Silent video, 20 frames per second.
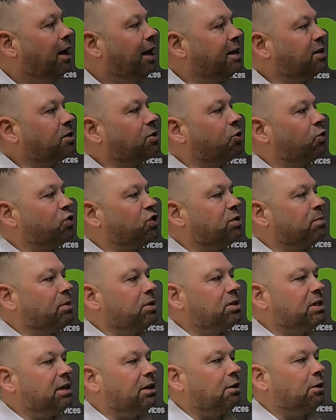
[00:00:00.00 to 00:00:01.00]
Its
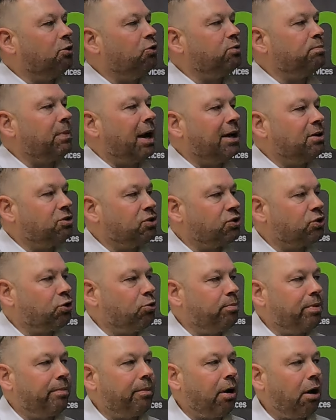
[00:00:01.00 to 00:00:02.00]
customers include major
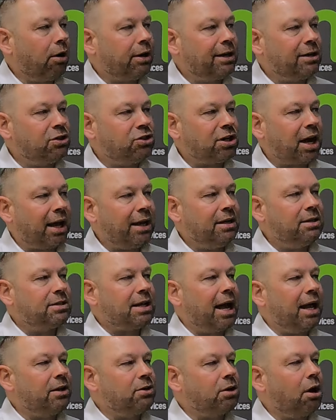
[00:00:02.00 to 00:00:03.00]
supermarket chains
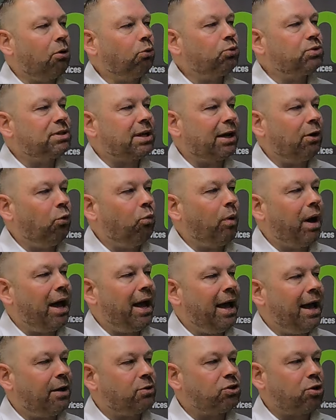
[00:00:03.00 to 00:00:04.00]
and wholesale
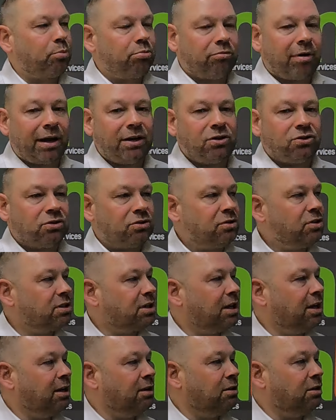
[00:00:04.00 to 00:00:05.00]
warehouse
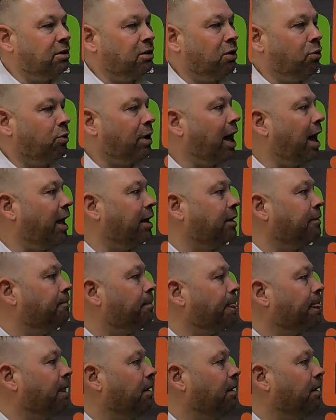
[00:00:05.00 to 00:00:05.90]
operations in the UK.